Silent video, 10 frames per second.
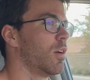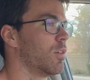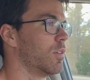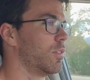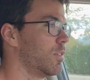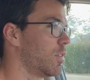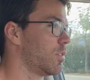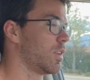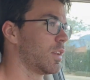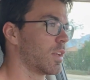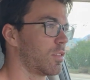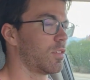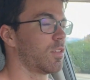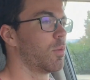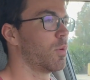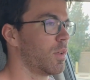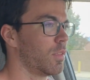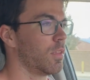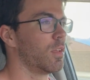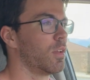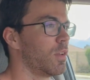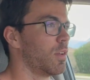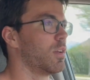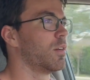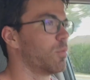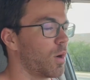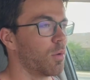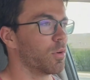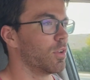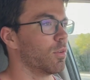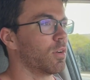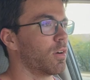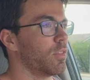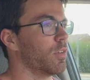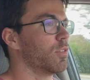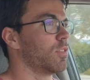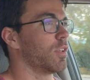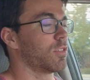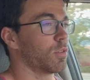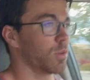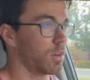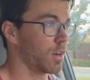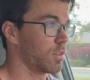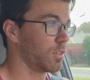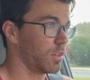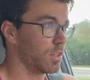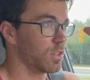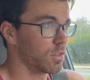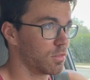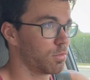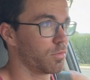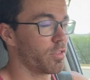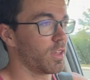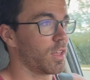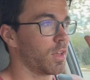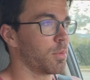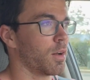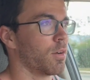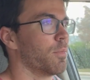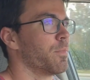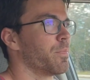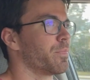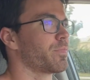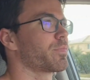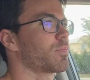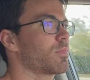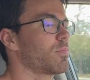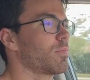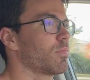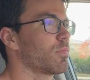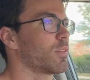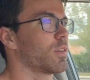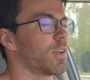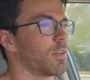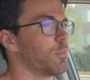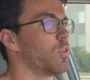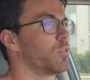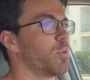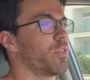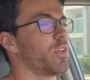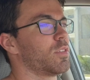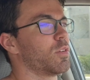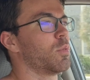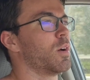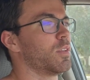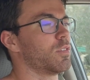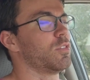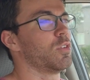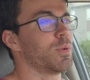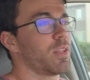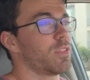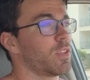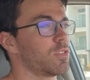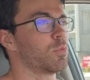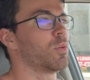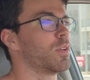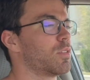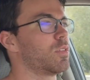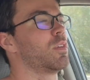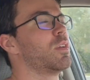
We're sitting next to someone while we're doing all those things. So we're constantly just thinking about like multiple things at once, too many things at once.